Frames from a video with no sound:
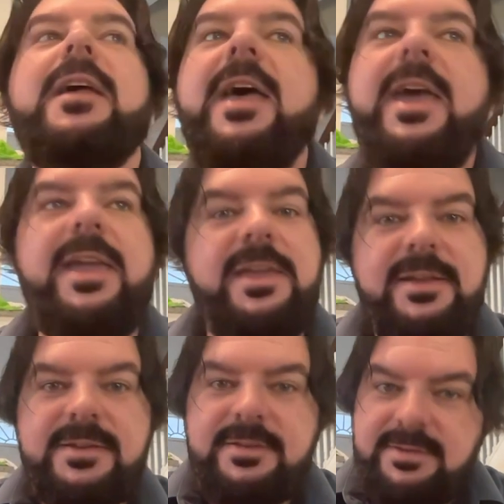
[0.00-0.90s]
Hey,
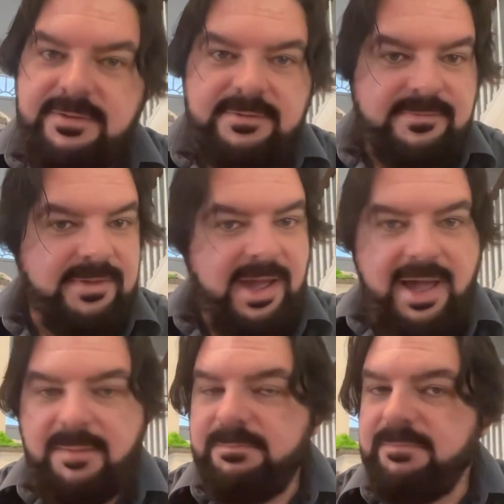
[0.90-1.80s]

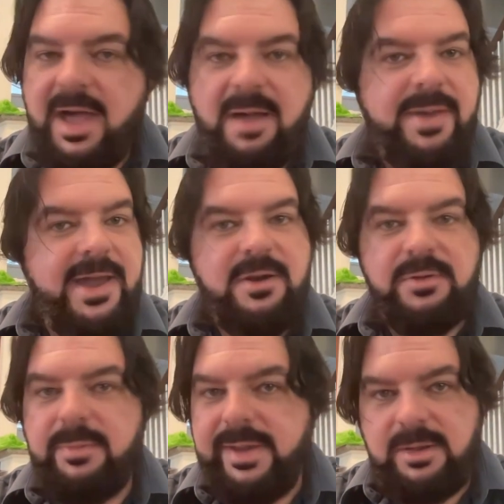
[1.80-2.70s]
I'm back
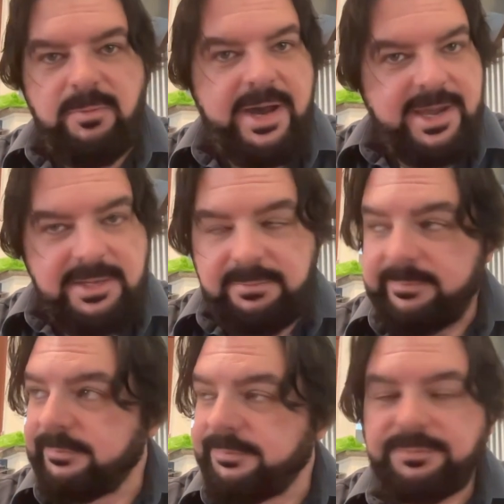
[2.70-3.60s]
on the bandwagon.
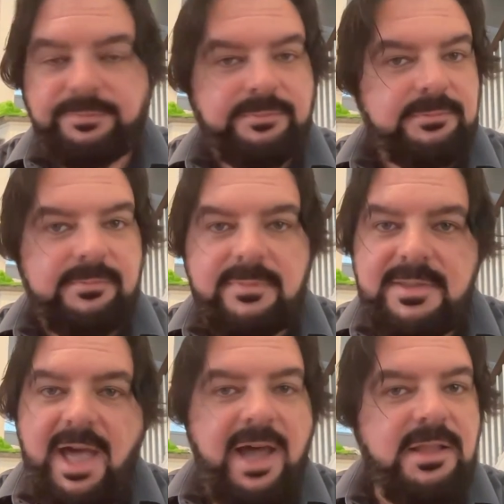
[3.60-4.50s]

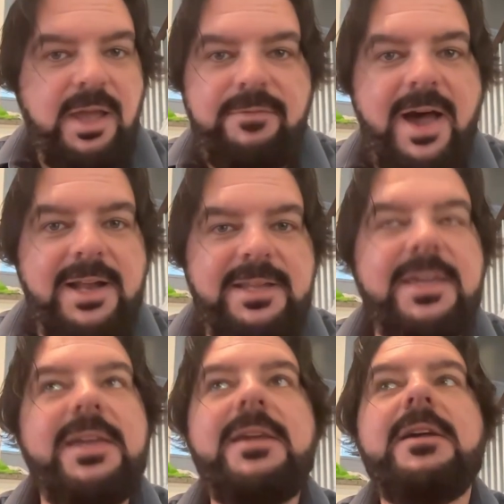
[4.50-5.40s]
I love
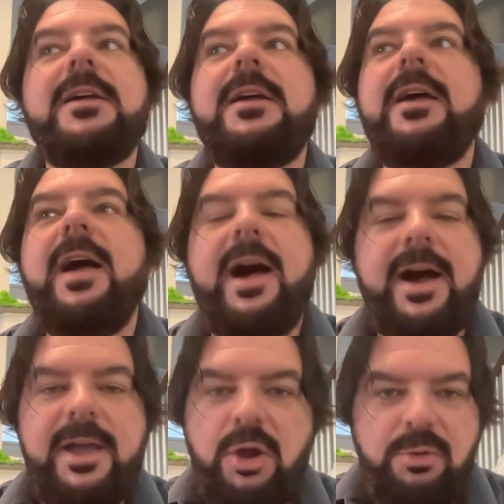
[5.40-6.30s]
Heinicke.
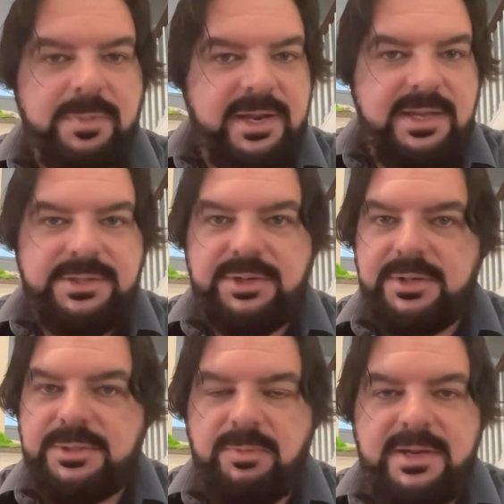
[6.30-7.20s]
I hope that he
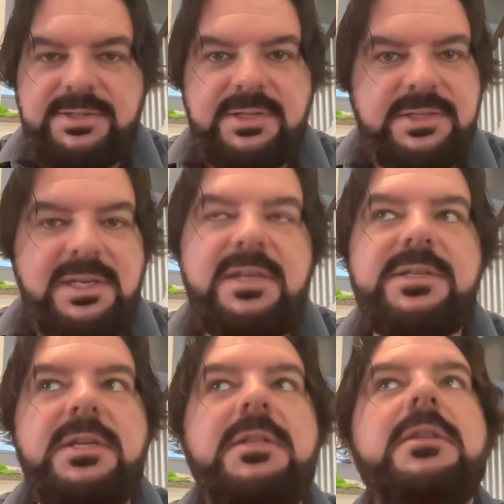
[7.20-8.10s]
starts the rest of the
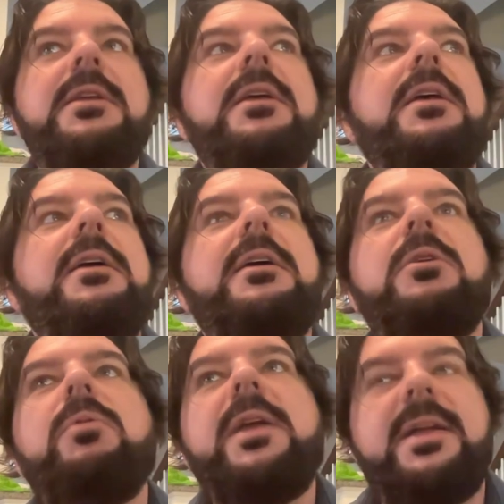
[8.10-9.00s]
season.
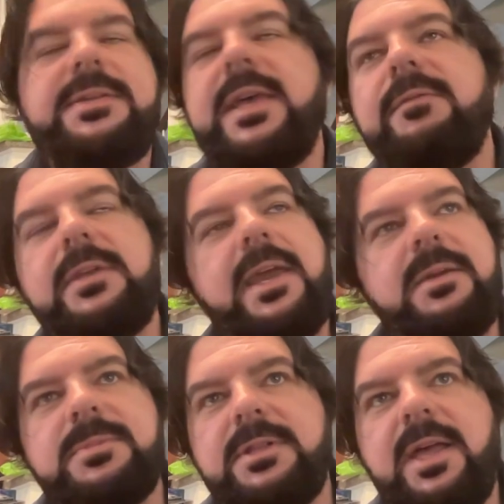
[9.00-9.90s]
We got 7
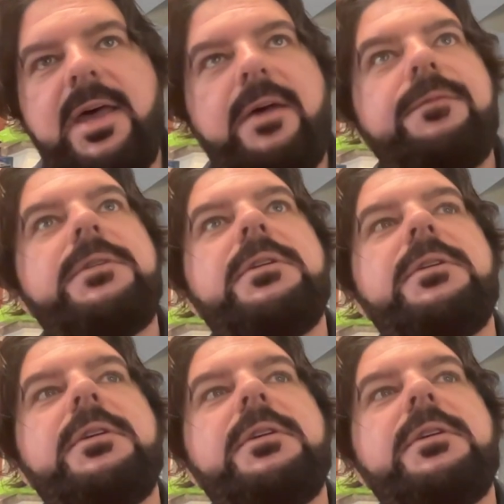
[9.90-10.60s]
games left.